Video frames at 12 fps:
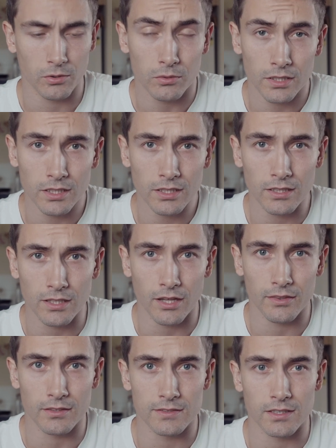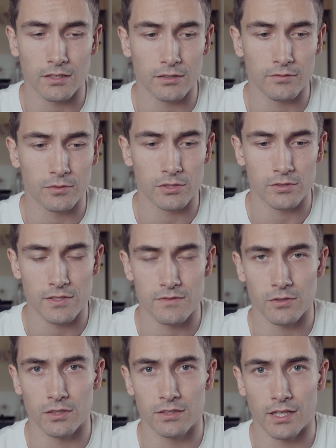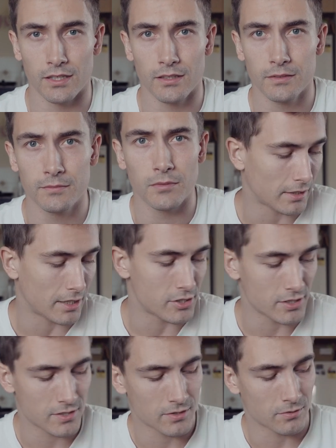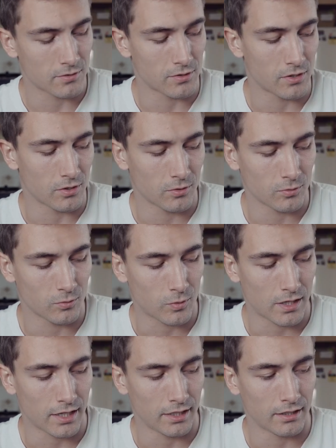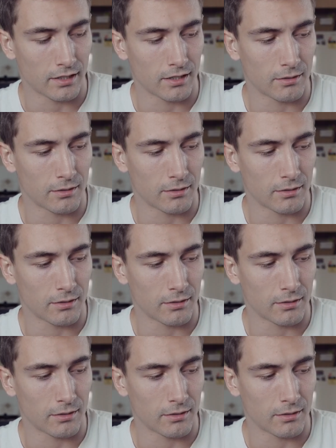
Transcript: only and others are for transferring data. I just don't know why